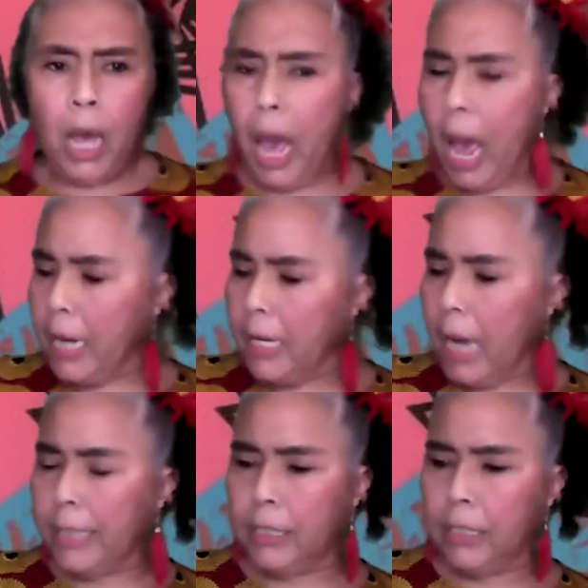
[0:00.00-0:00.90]
Hey,
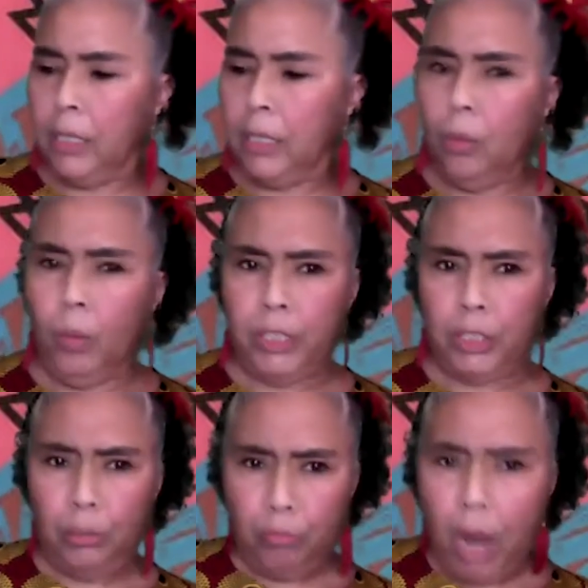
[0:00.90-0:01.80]
Anansi, what's
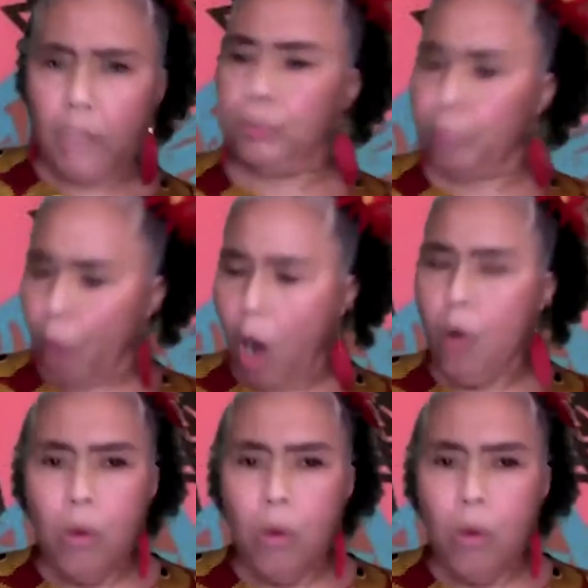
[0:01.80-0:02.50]
the rush, bro?